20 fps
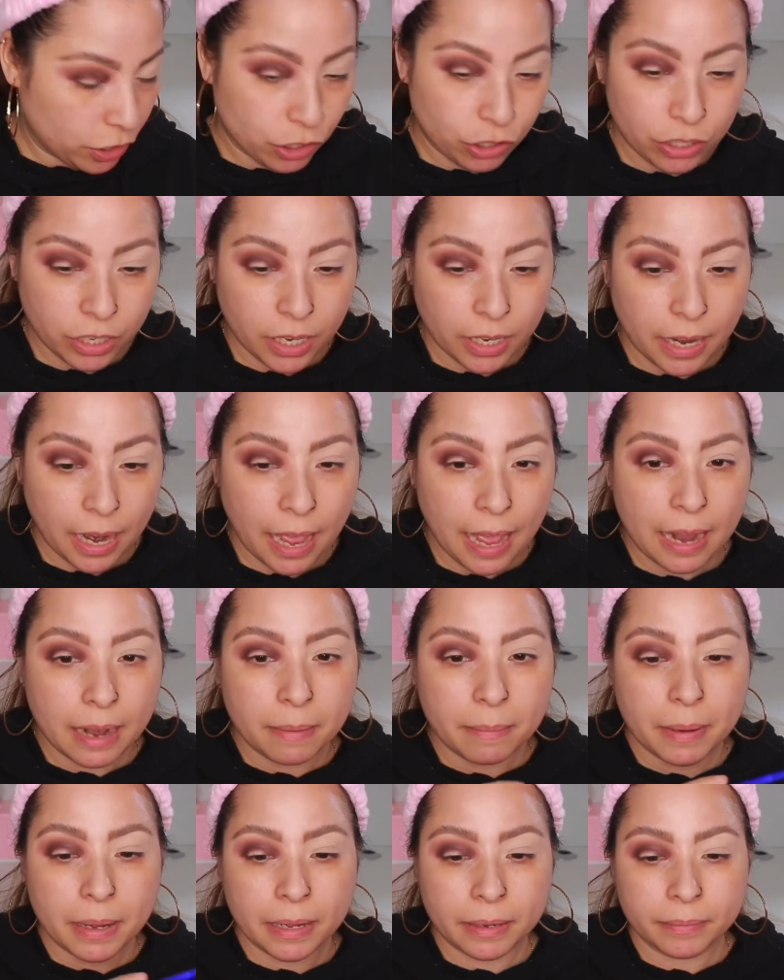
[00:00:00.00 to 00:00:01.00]
shade
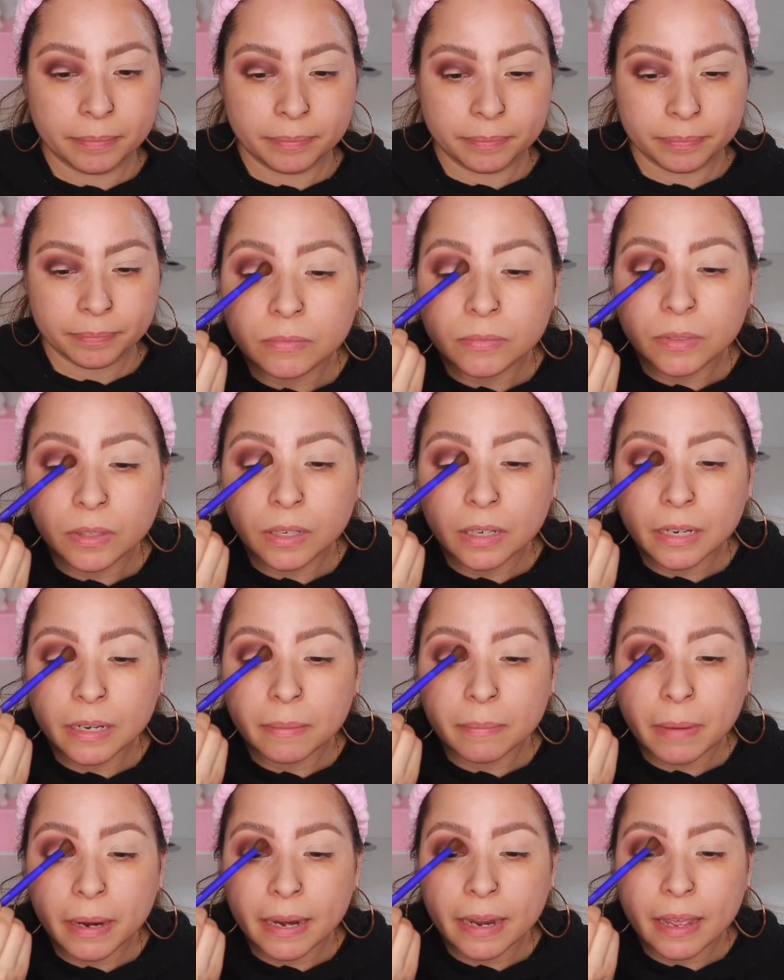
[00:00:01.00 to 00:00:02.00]
Alma.
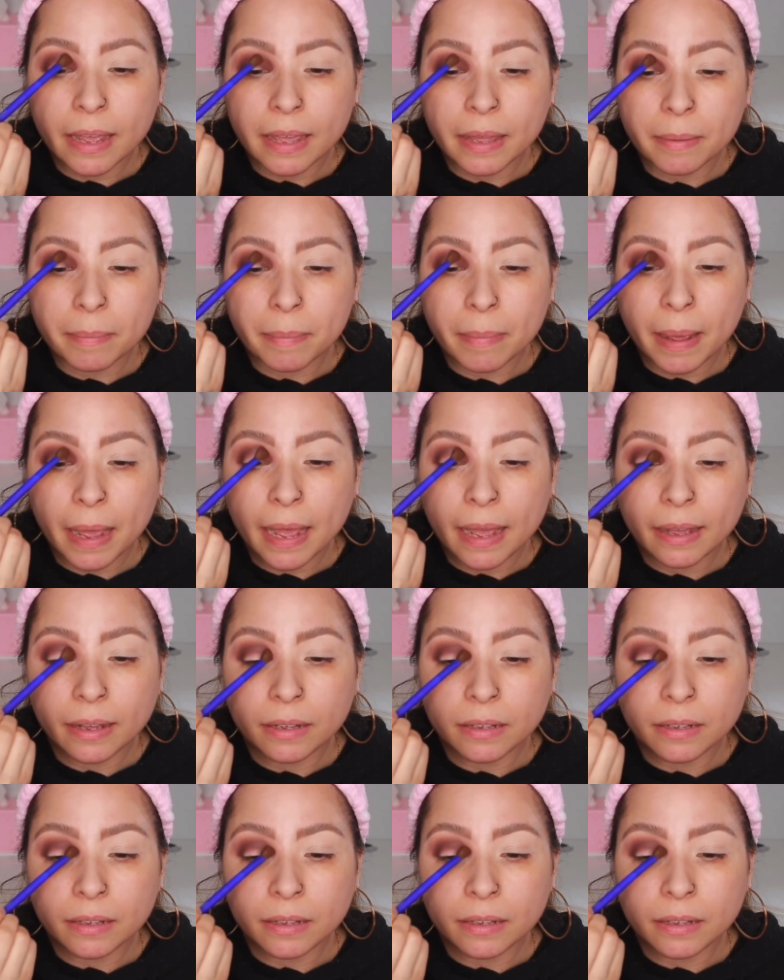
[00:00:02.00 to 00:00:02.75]
Lean my head back.